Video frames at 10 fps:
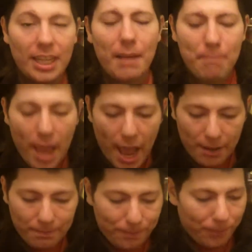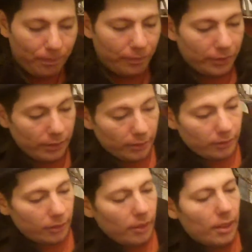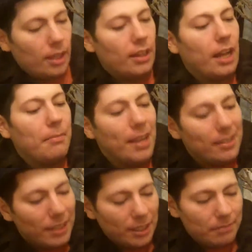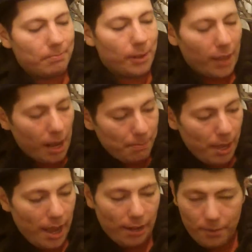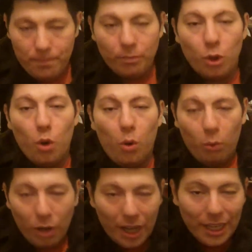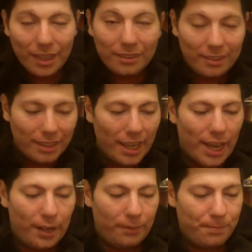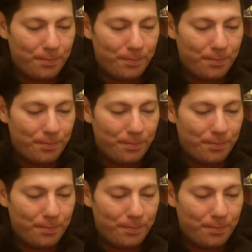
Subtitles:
Not bad. Not amazing, but not bad. Would I get this again?